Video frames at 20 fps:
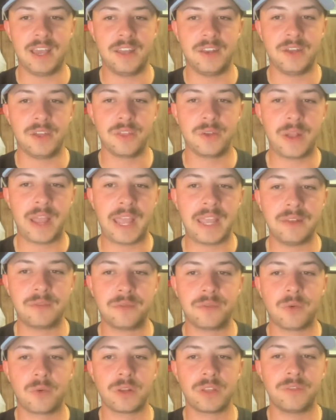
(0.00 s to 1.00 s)
Another
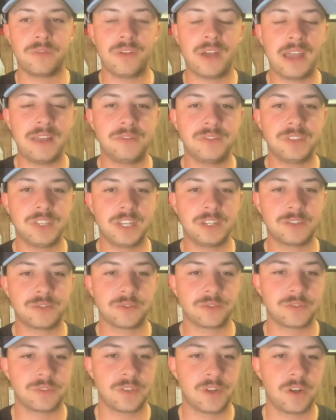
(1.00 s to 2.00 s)
8:45
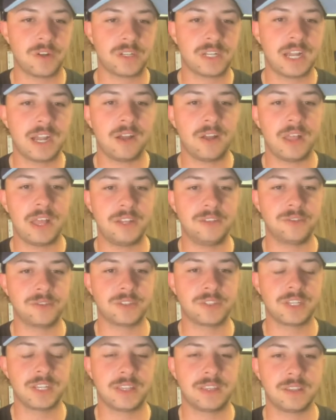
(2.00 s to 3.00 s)
Central start. Kyle
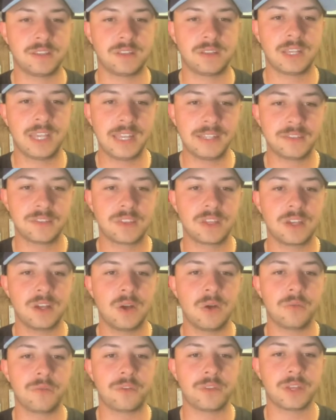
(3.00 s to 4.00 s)
Hendricks get the, gets the
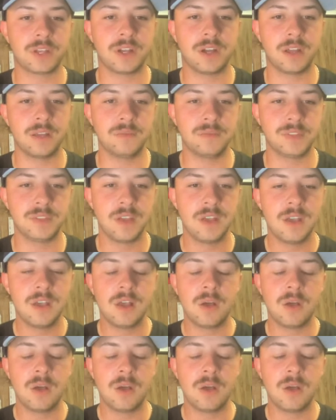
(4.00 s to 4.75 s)
go for the Cubs.